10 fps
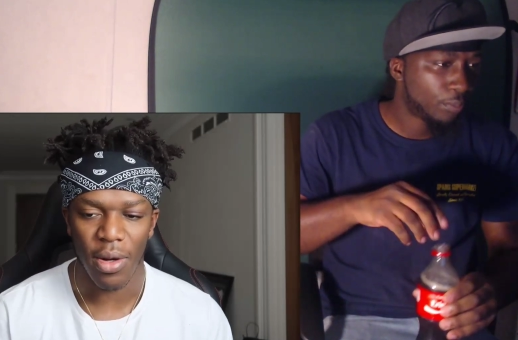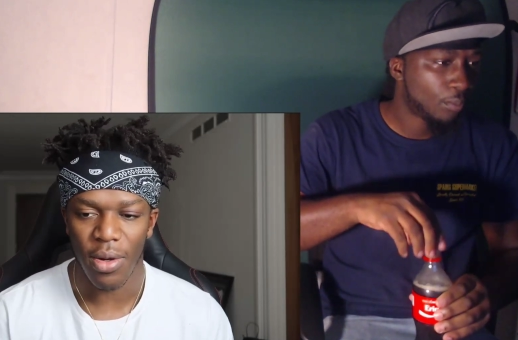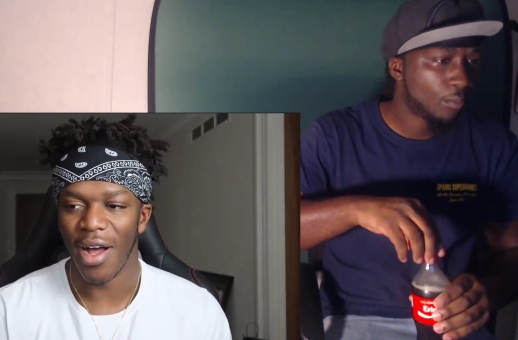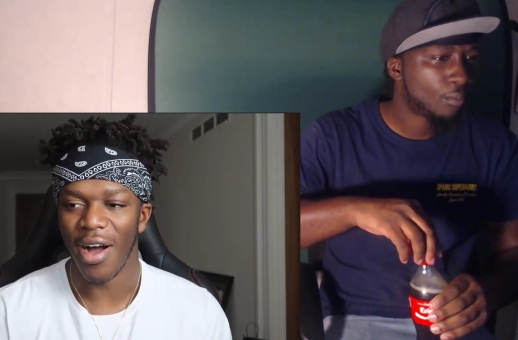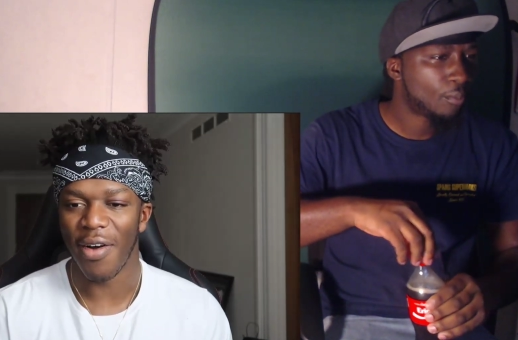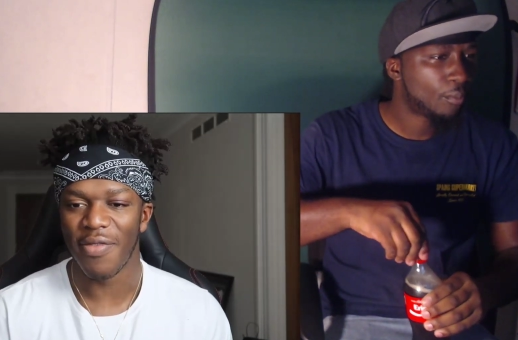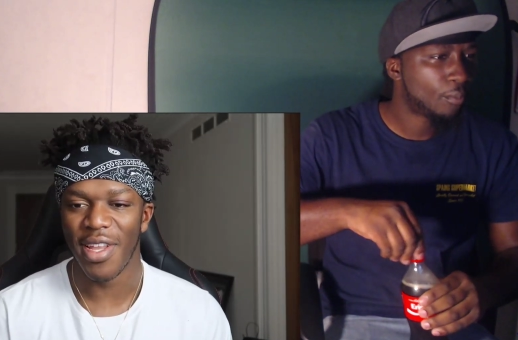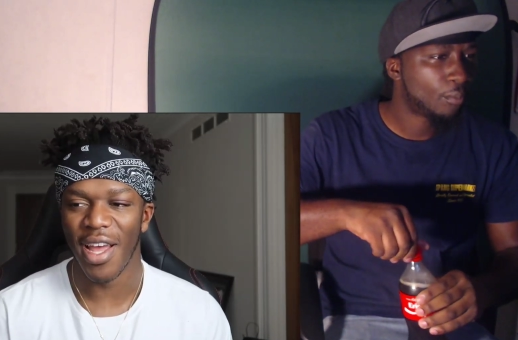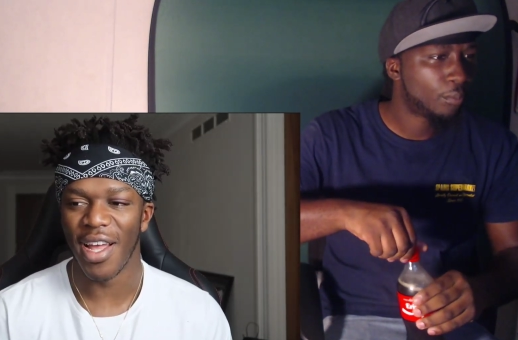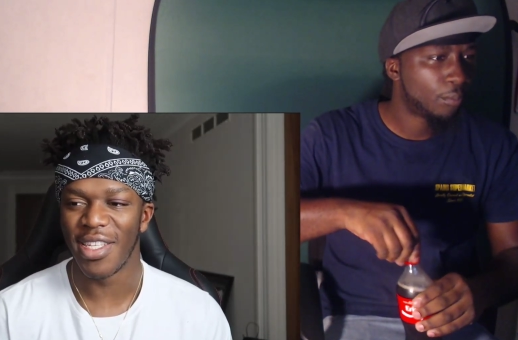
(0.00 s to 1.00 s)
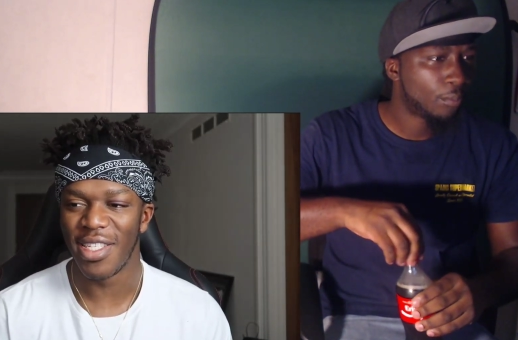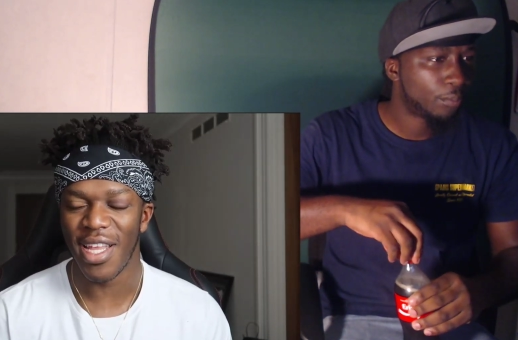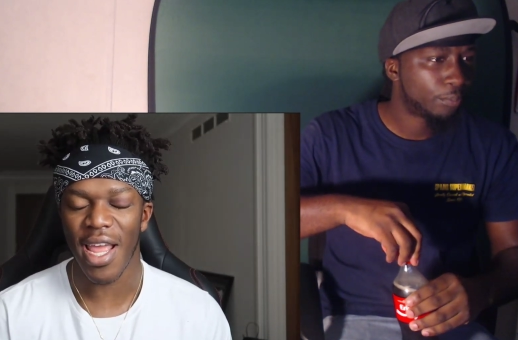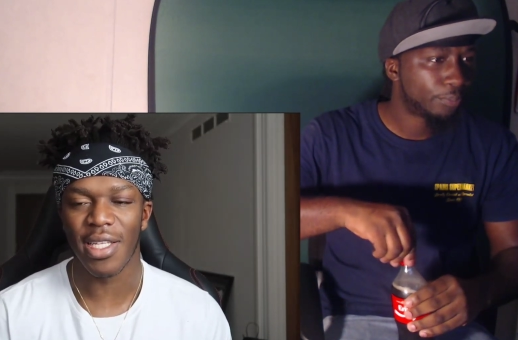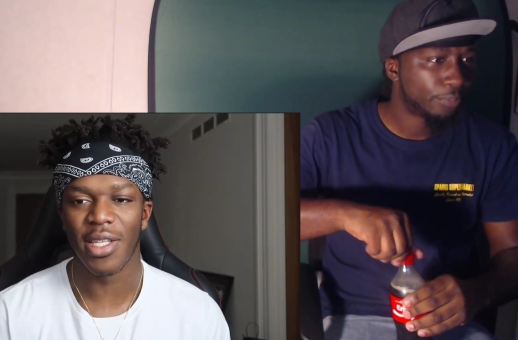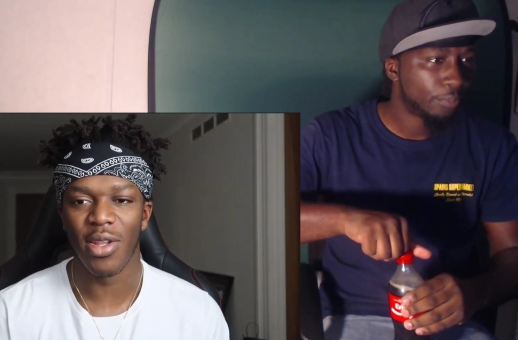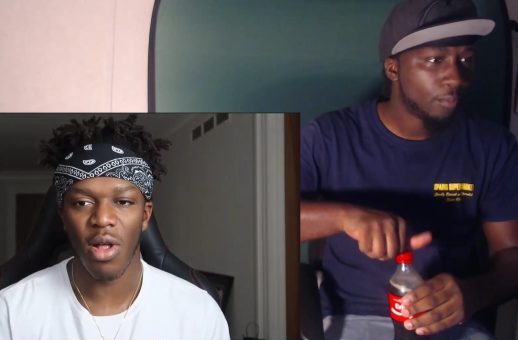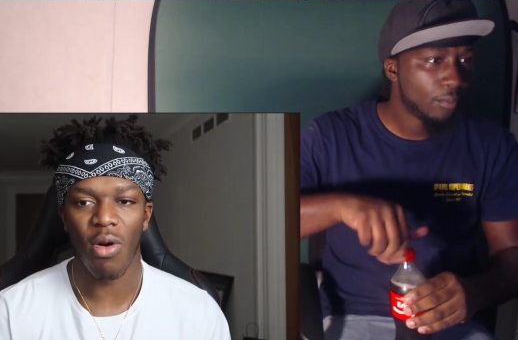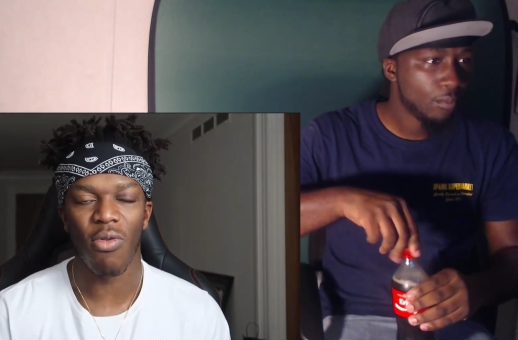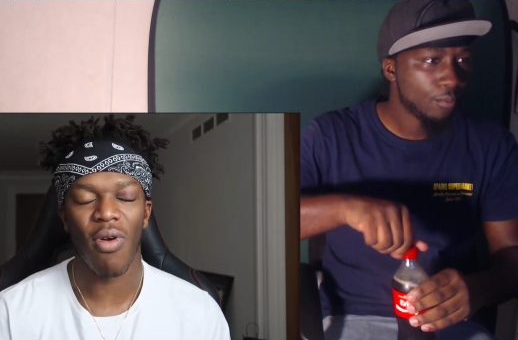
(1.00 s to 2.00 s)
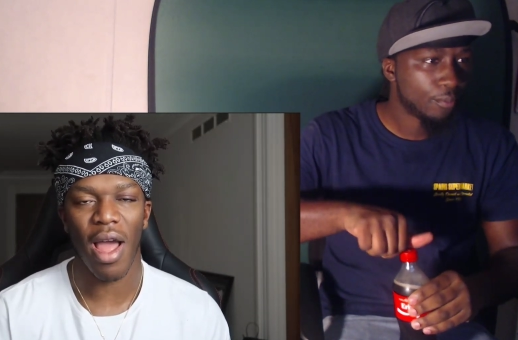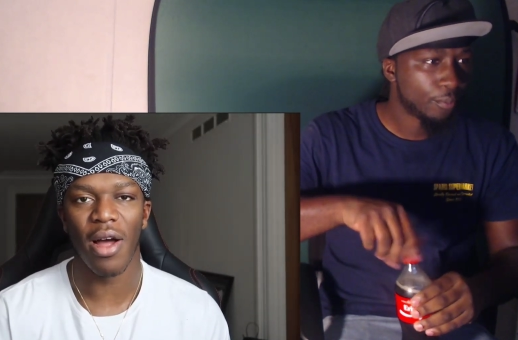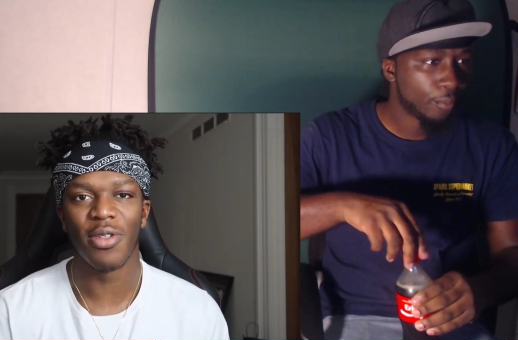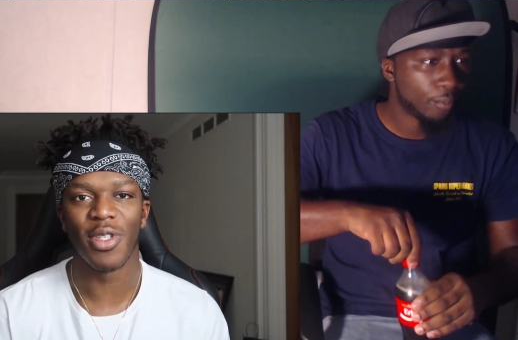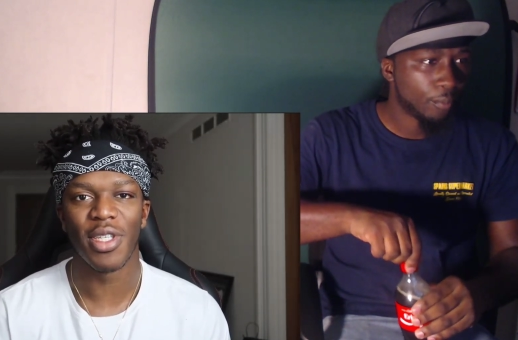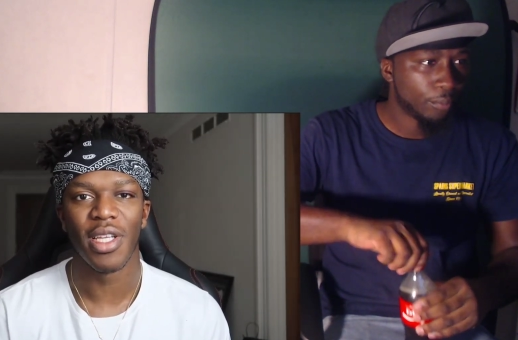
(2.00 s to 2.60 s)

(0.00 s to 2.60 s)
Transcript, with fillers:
Speaker 1: Uh, after six long rounds,